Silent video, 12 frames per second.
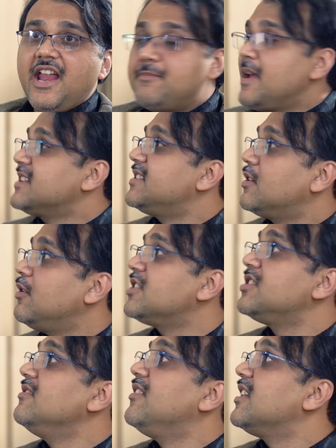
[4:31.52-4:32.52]
it begs the
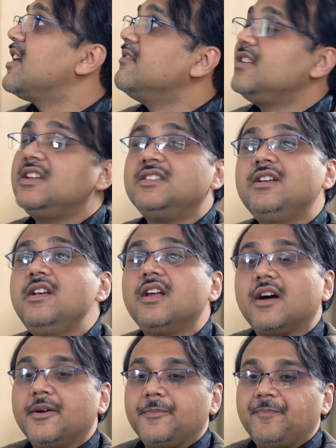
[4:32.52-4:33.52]
question, where are we in
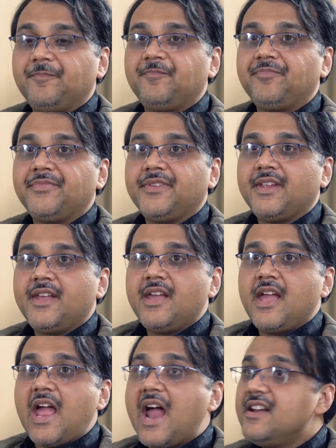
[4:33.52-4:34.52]
India?
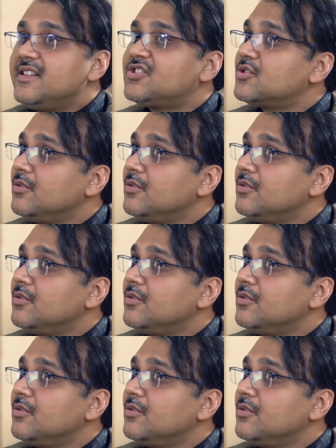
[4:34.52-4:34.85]
And the